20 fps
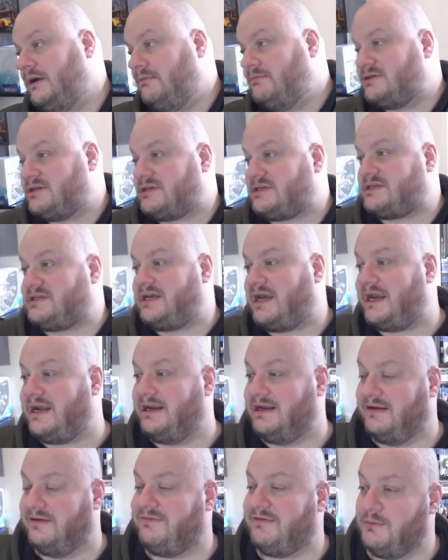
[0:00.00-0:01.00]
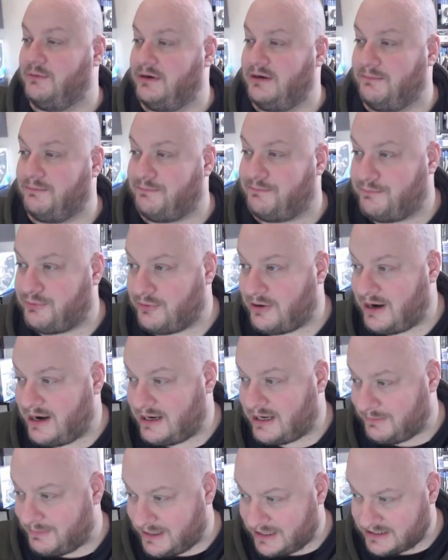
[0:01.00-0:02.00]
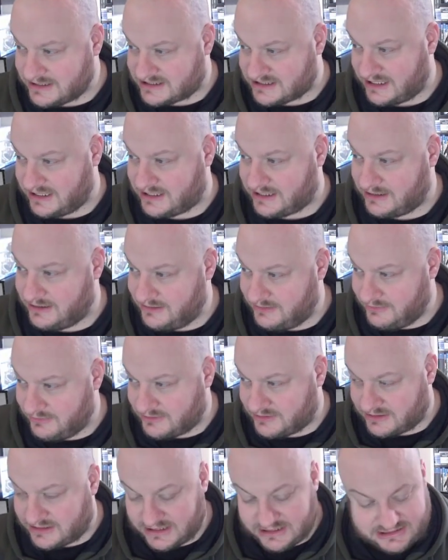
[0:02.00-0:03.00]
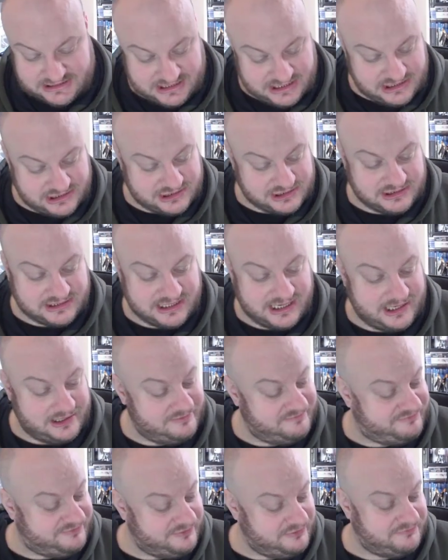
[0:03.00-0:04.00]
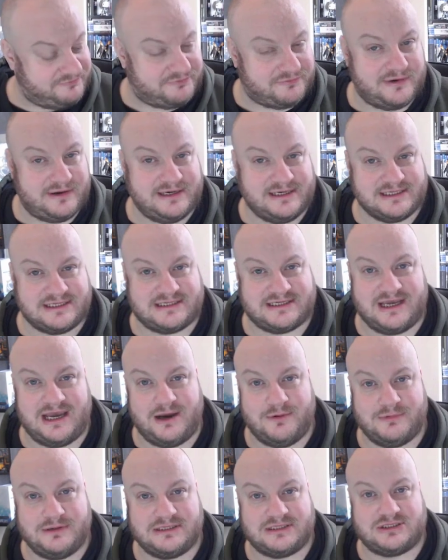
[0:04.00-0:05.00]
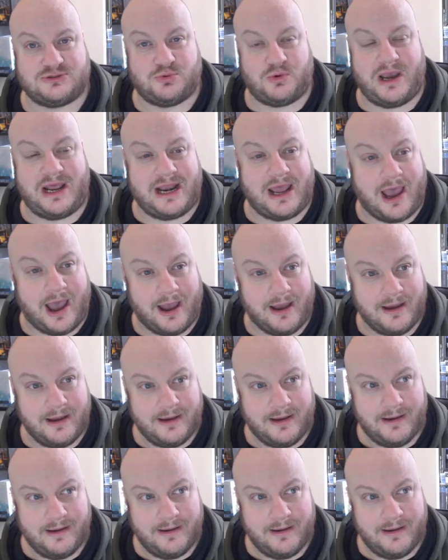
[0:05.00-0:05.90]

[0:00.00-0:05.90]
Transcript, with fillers: I'm just saying, if you want to brag about taking an organization down, feel free to start with Twitter.